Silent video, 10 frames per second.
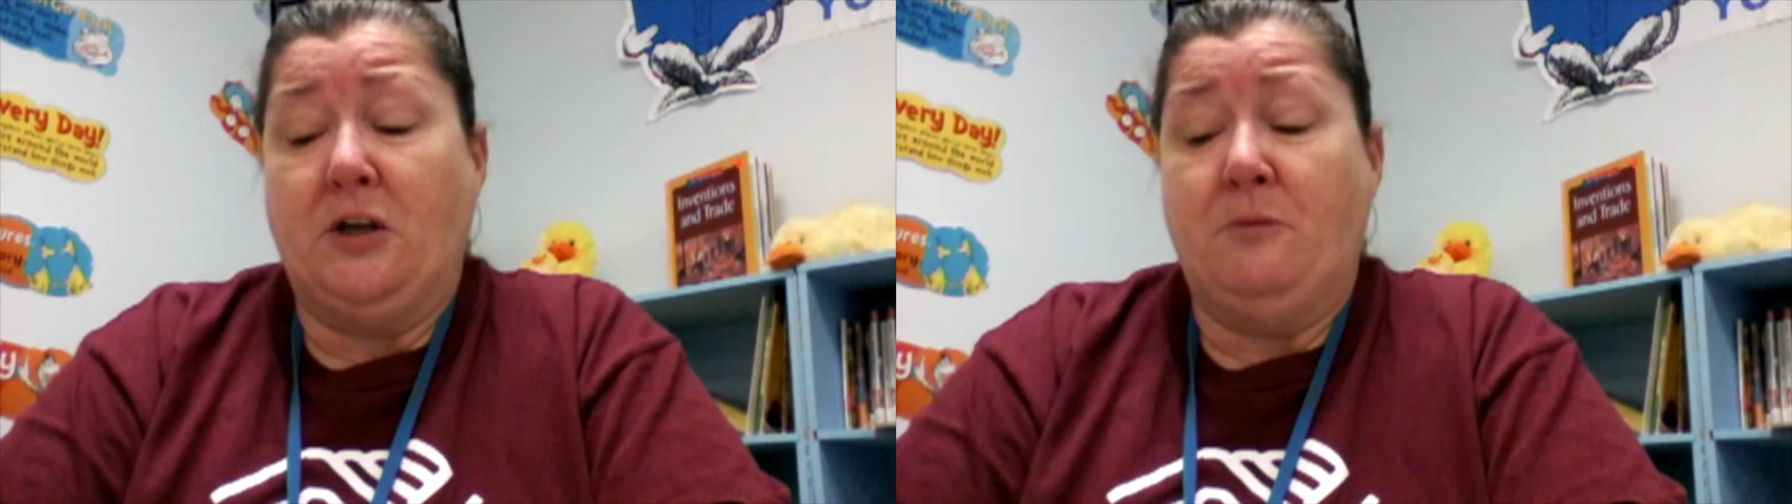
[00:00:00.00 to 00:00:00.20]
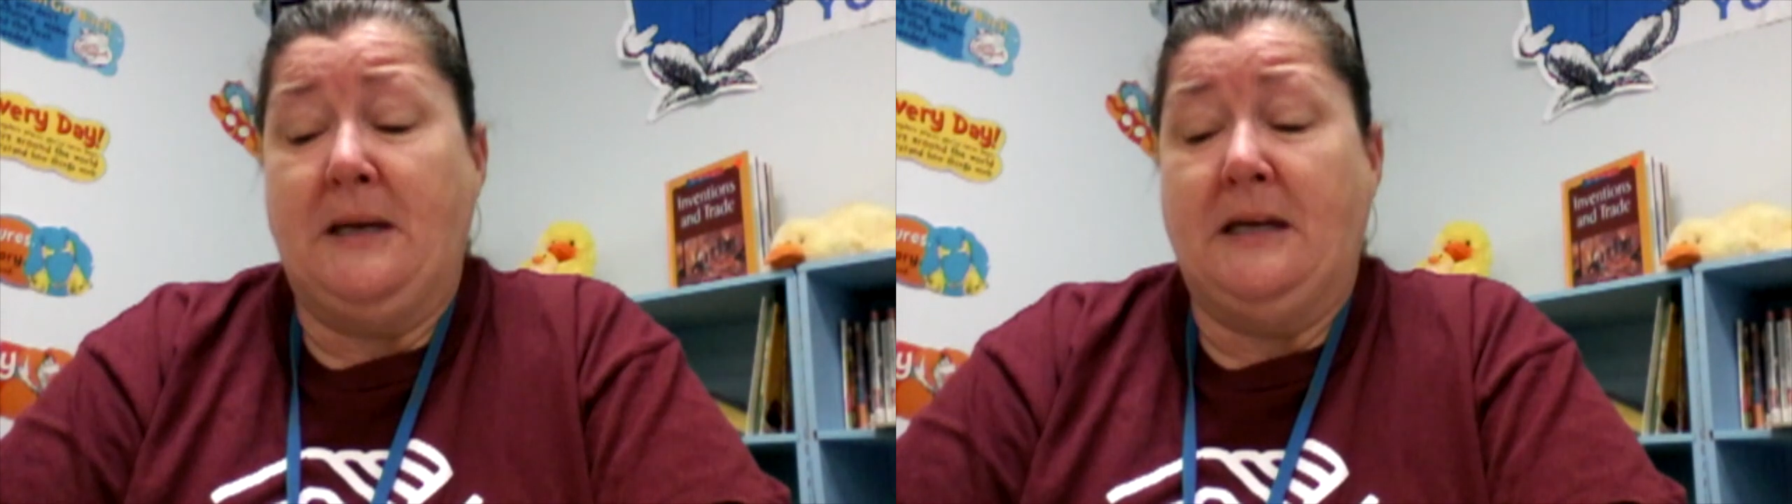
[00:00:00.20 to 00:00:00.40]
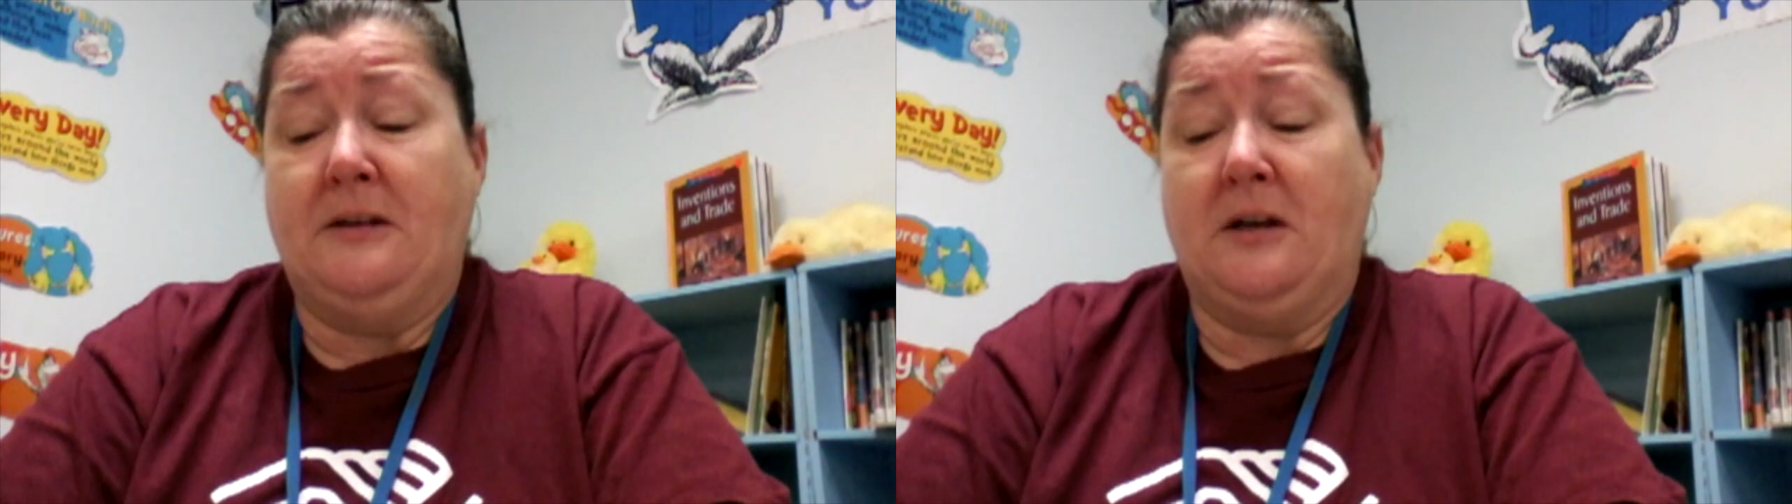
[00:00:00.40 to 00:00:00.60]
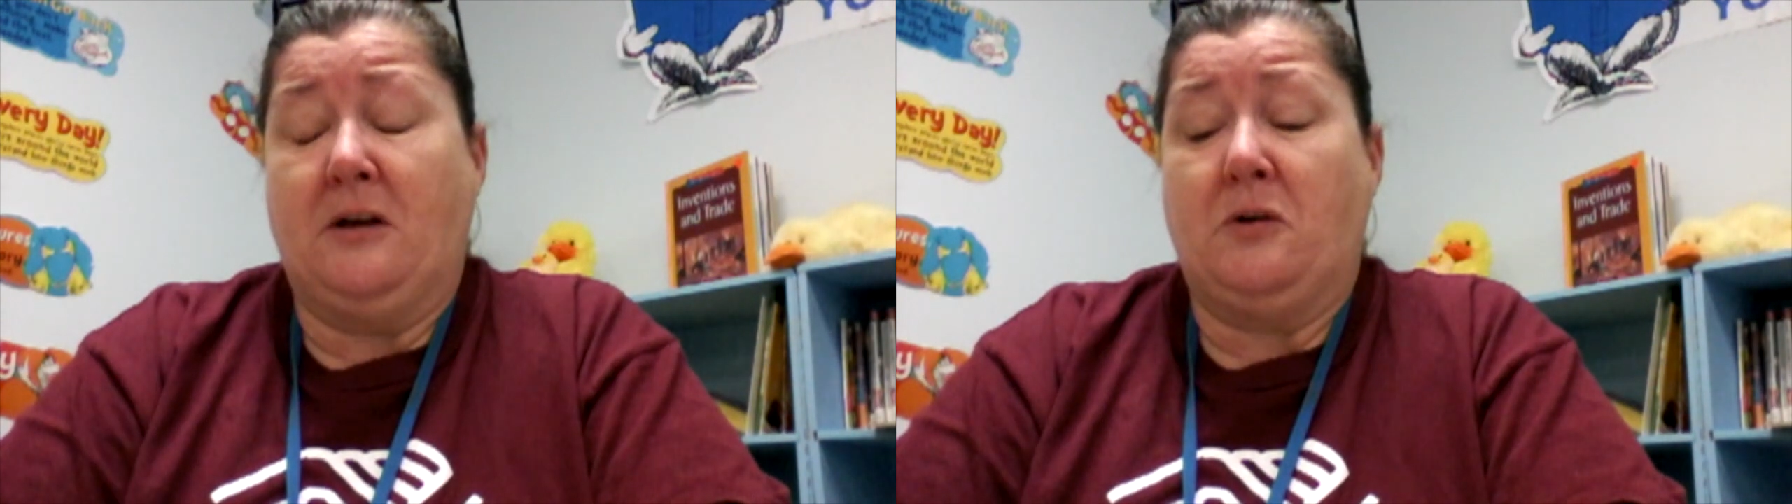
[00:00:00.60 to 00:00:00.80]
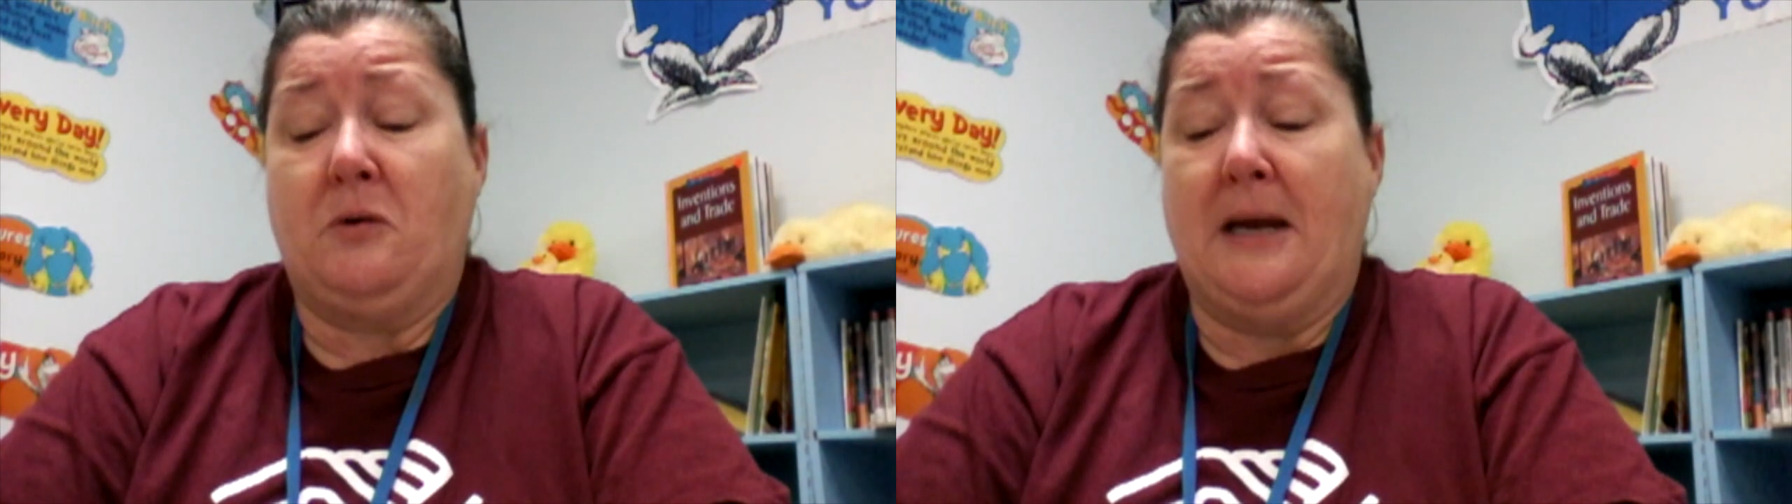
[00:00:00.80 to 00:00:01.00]
you being
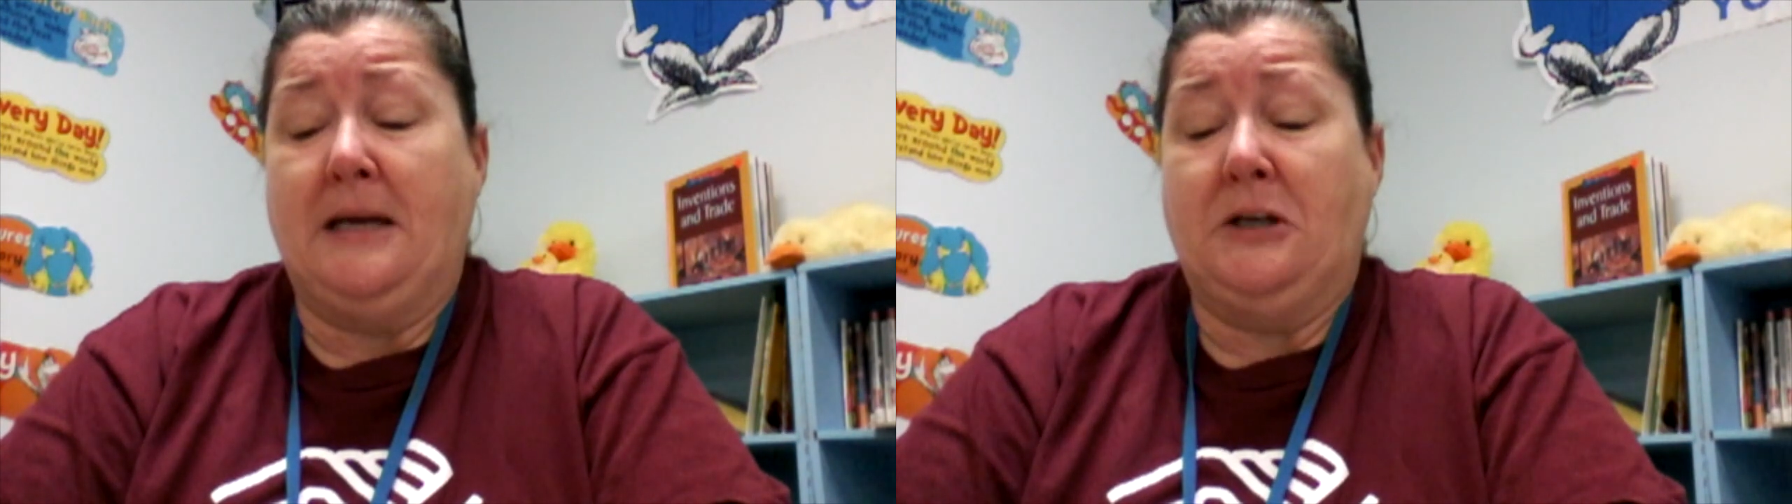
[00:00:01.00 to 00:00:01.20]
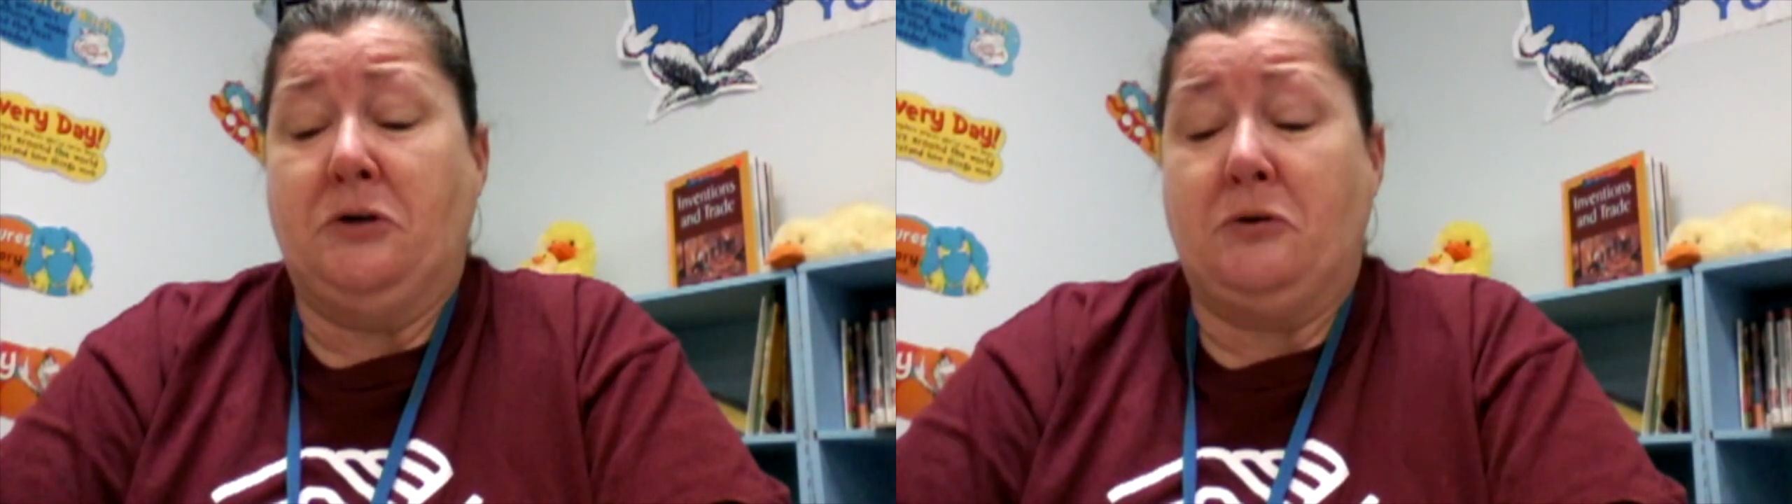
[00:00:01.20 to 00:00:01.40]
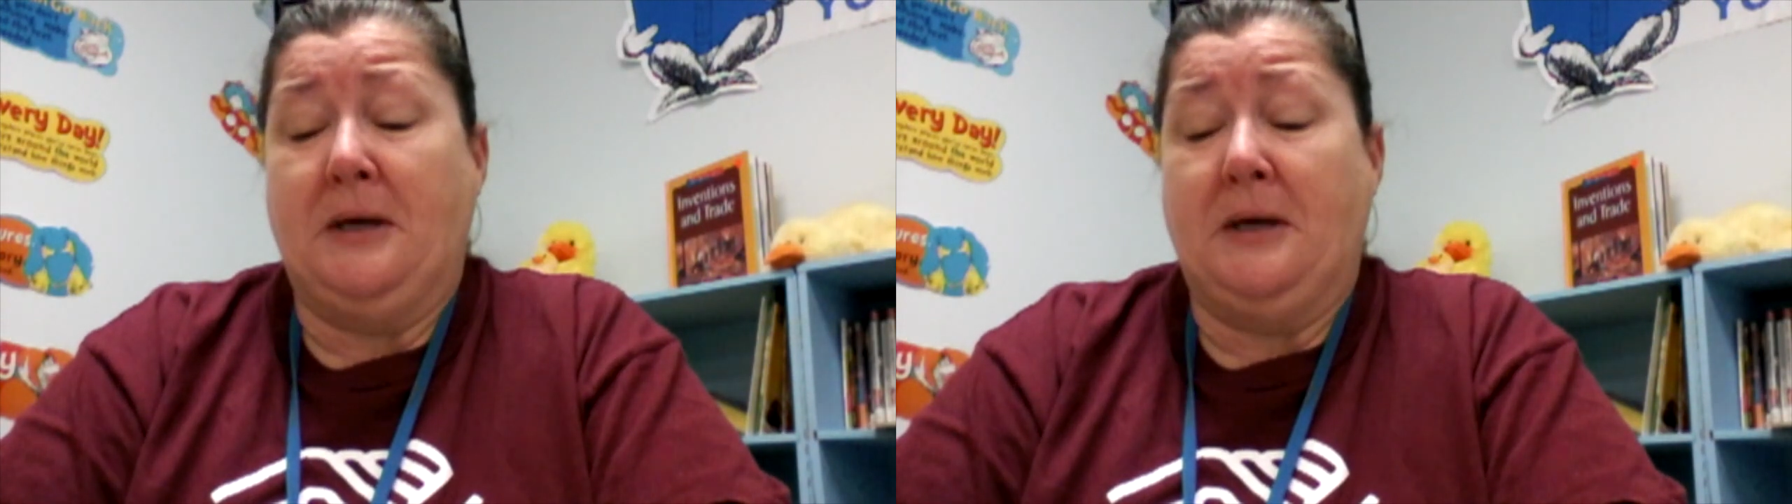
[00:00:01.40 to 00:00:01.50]
the great